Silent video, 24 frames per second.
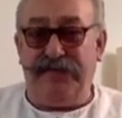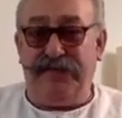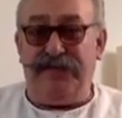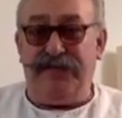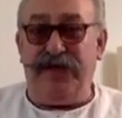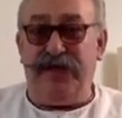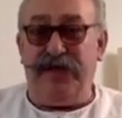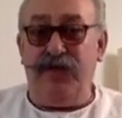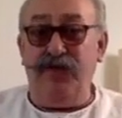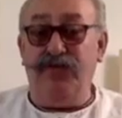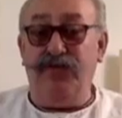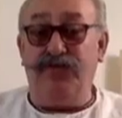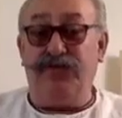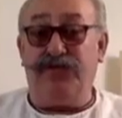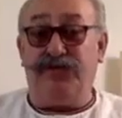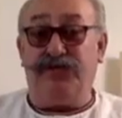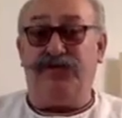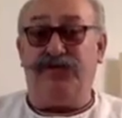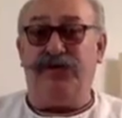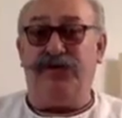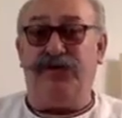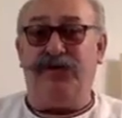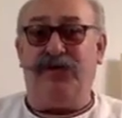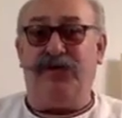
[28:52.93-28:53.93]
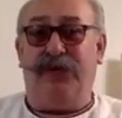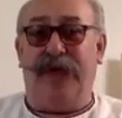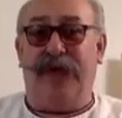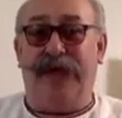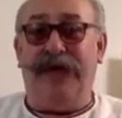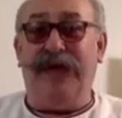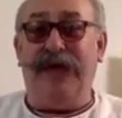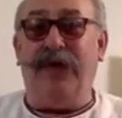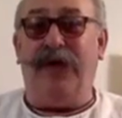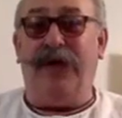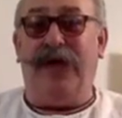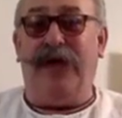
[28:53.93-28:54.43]
don't do
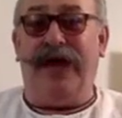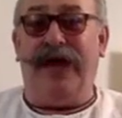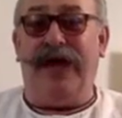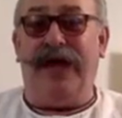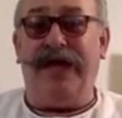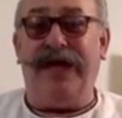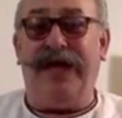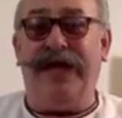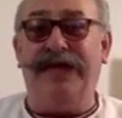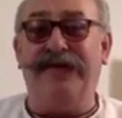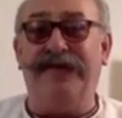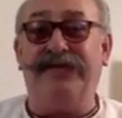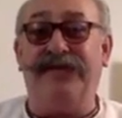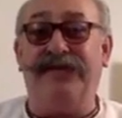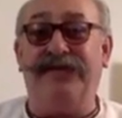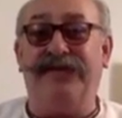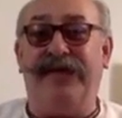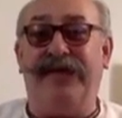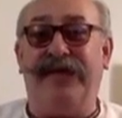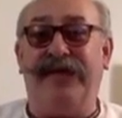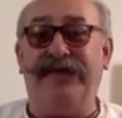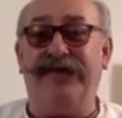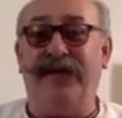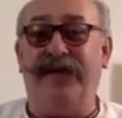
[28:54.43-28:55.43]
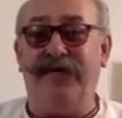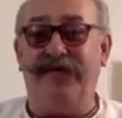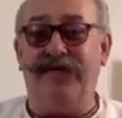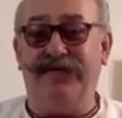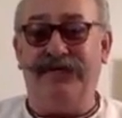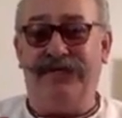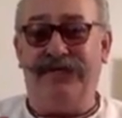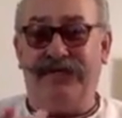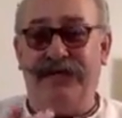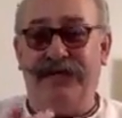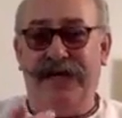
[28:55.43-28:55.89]
anyway, is that they don't,